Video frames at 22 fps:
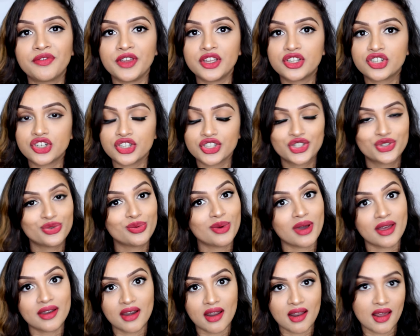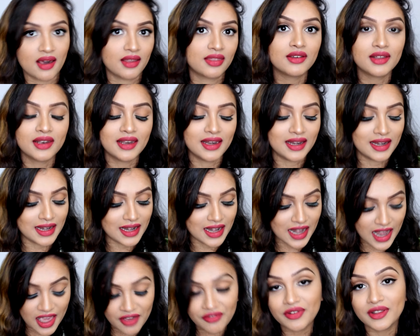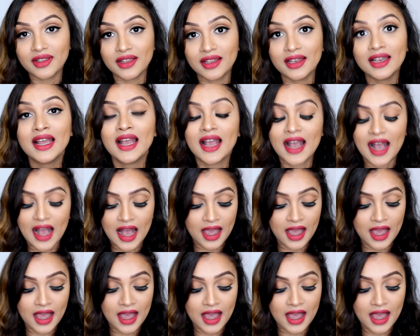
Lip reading: features to another level.